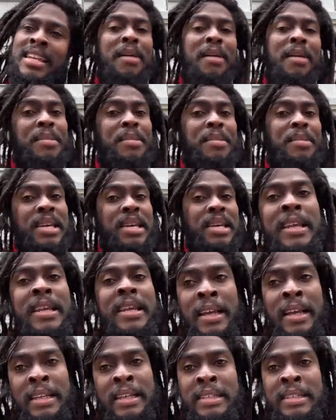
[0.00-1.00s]
That
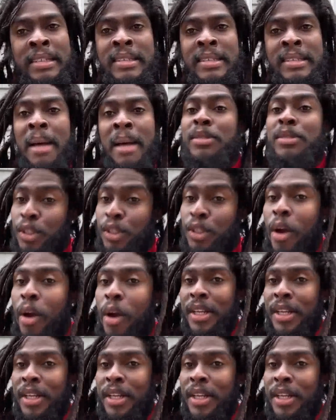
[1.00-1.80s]
mean is, I'm